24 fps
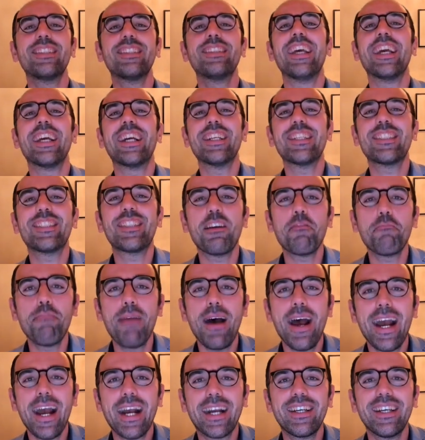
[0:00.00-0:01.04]
Take a step
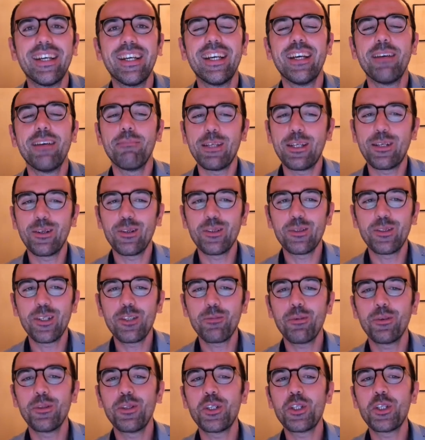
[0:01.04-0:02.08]
back, because this
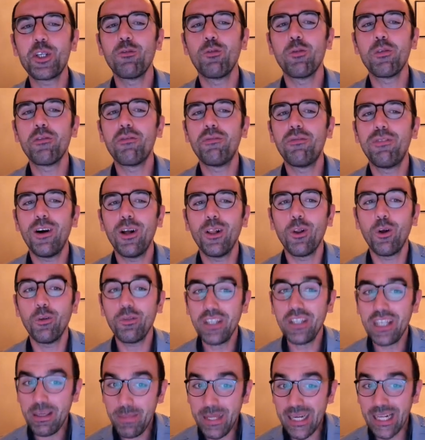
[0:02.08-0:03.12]
position will
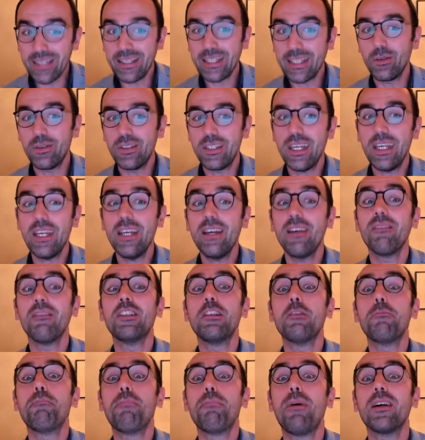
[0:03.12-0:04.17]
follow immediately, you see,
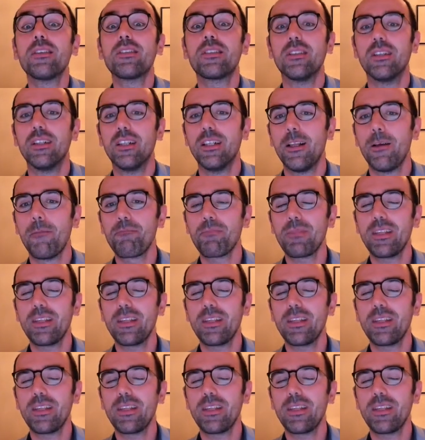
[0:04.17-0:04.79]
with a puzzle